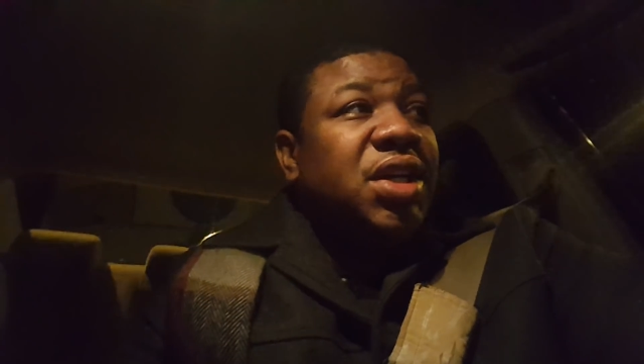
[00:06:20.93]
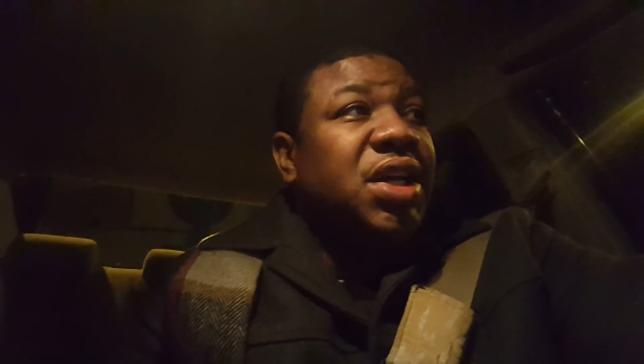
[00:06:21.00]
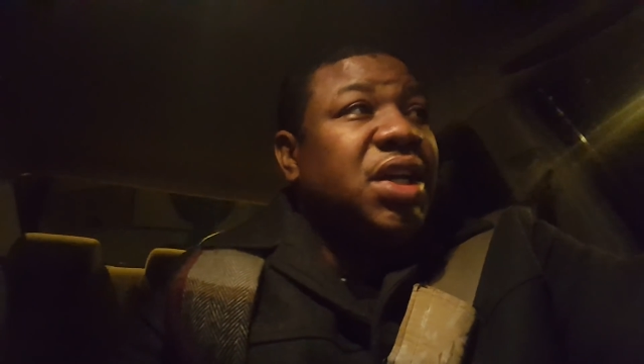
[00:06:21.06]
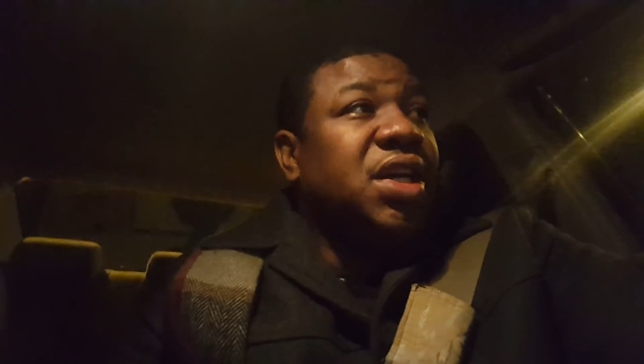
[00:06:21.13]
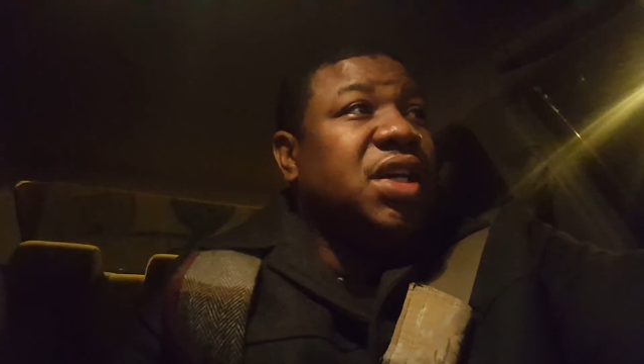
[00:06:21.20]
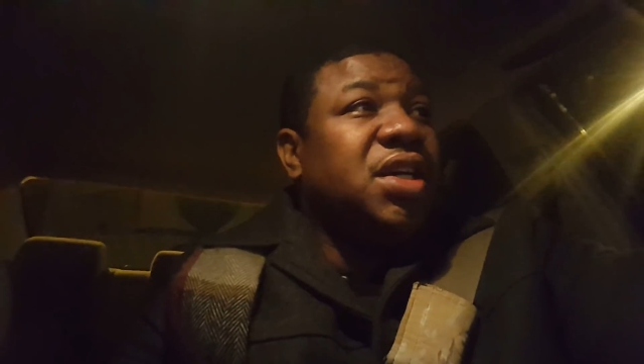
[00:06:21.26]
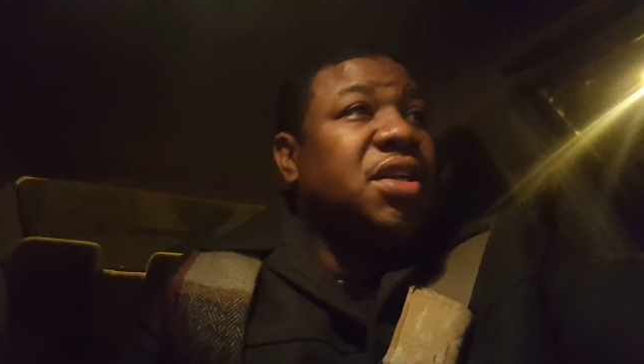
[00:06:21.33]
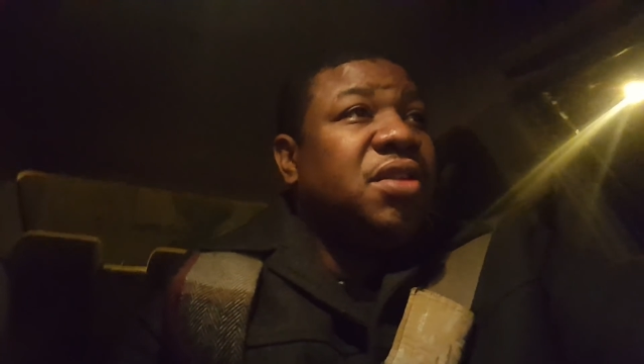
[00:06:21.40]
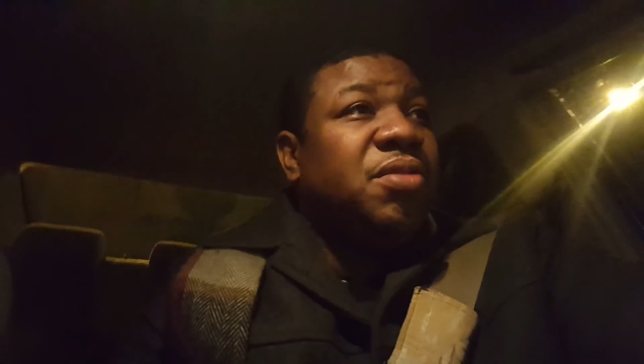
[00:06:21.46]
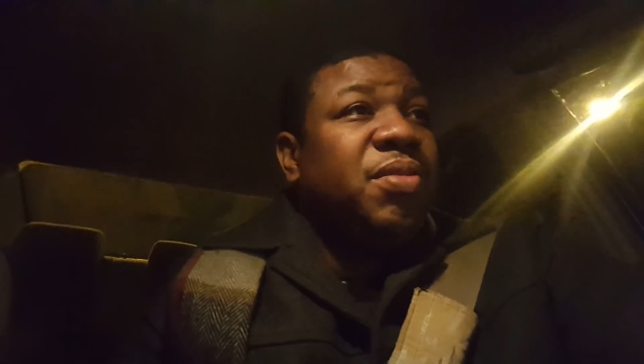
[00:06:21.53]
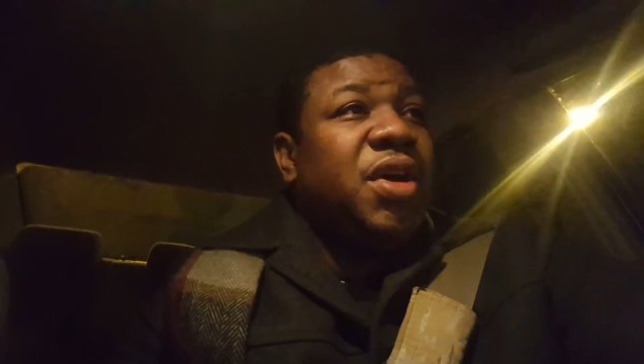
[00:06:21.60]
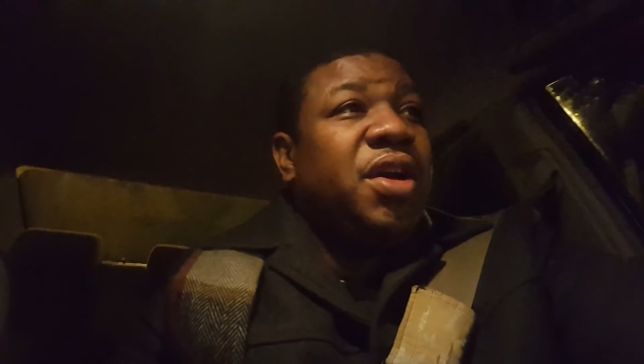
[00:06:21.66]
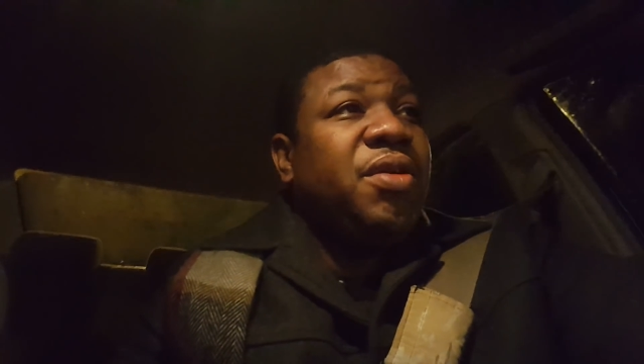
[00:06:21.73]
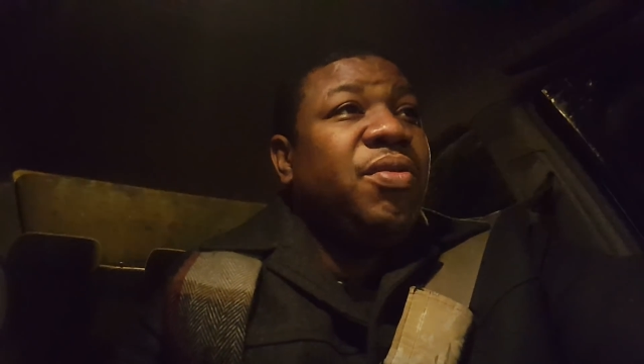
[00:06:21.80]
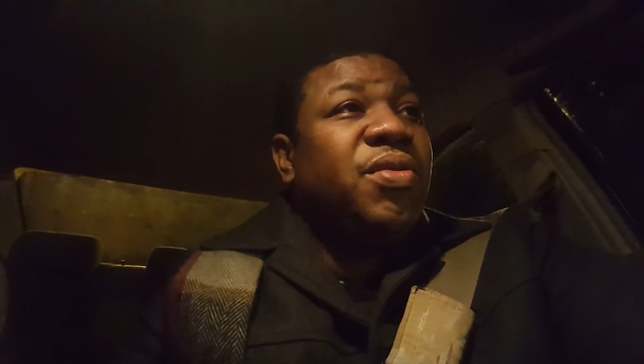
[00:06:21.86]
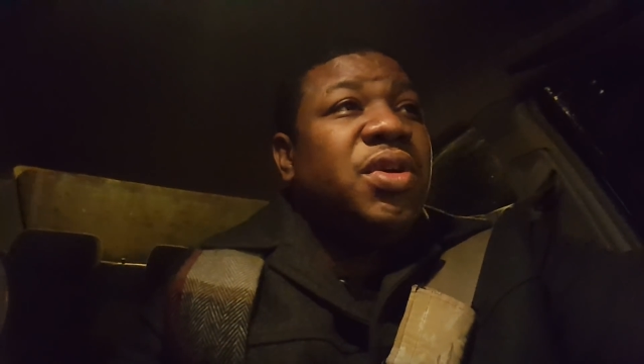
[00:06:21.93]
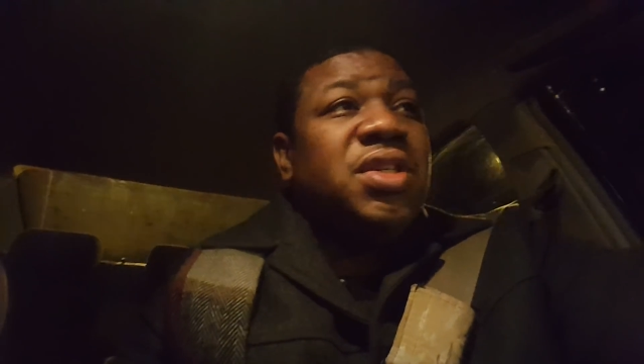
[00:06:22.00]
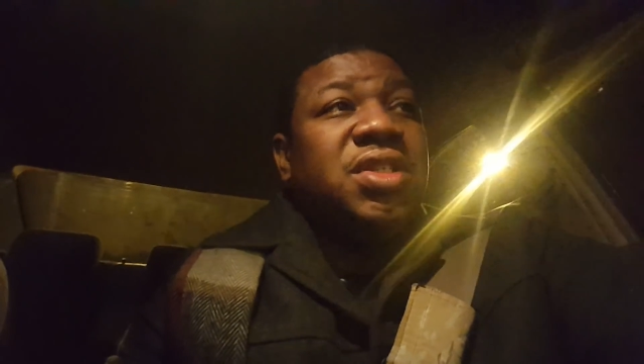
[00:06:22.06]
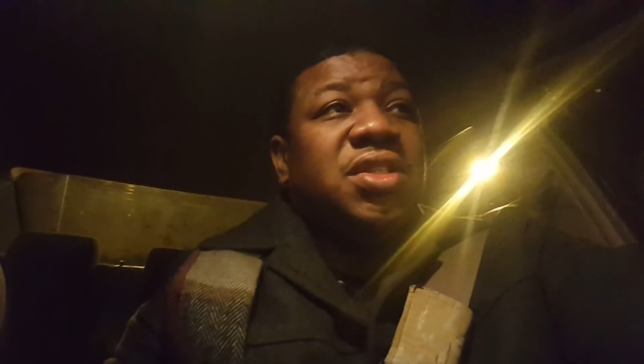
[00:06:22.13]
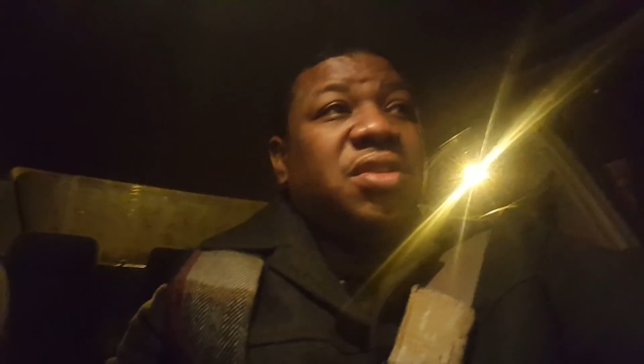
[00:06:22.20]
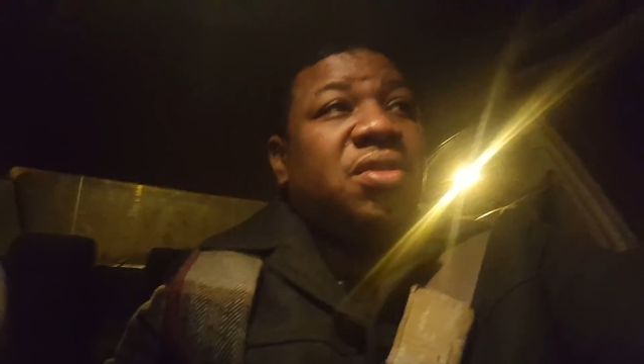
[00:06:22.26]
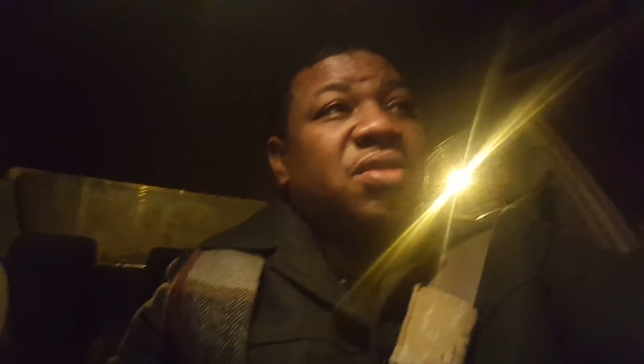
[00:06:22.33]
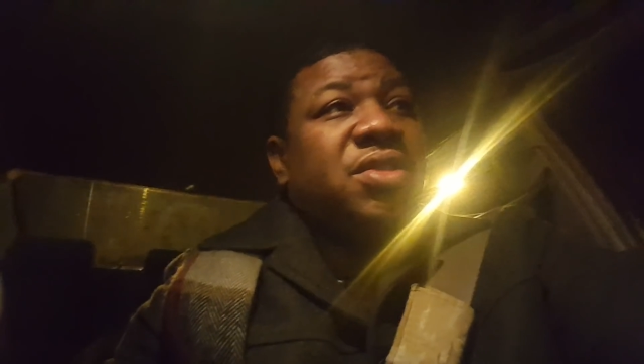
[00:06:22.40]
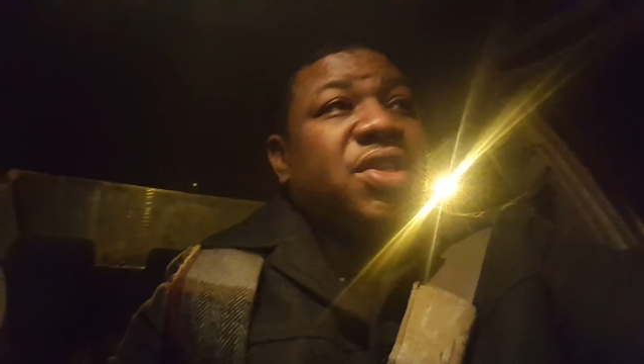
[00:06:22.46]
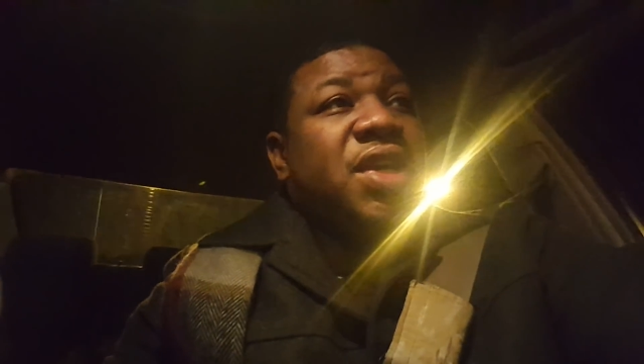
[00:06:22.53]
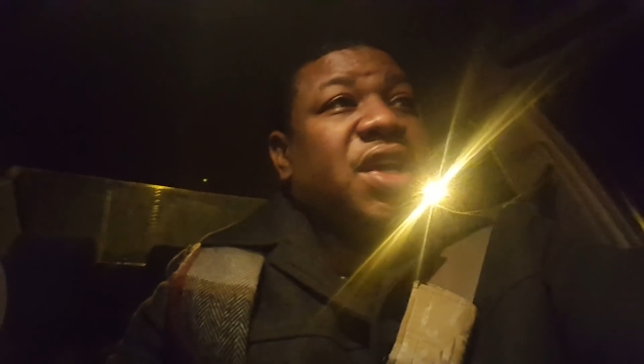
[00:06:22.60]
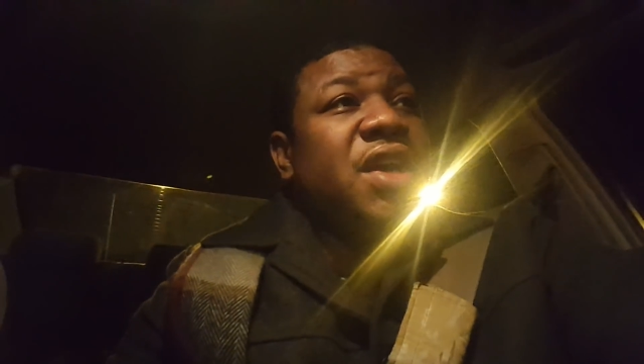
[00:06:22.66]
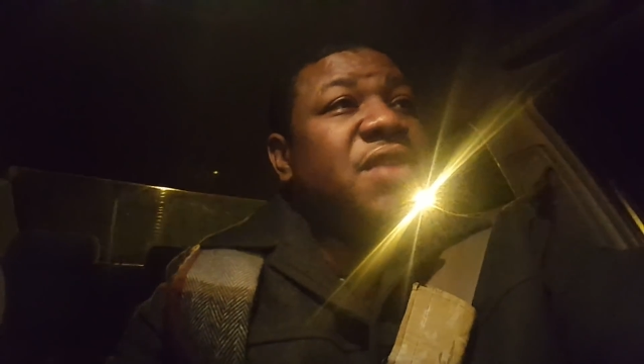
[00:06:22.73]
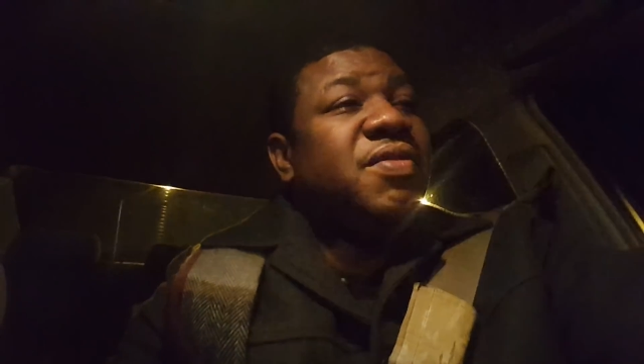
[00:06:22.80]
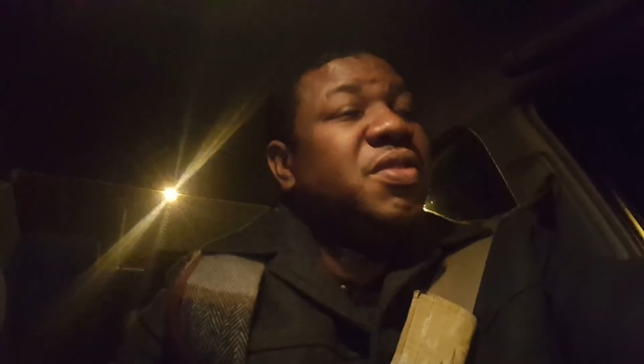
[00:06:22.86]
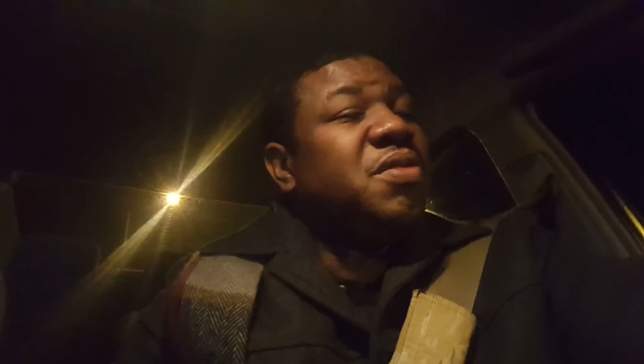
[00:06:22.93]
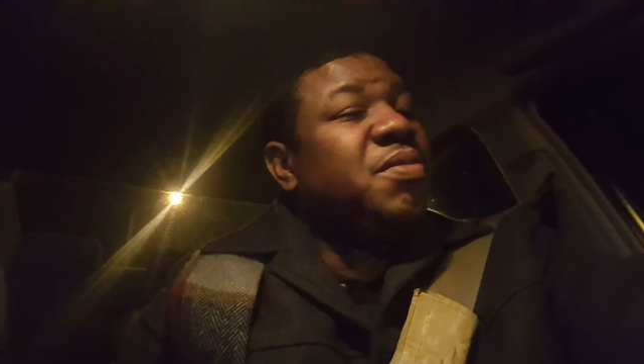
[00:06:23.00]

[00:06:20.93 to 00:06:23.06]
And no matter what songs they gave her,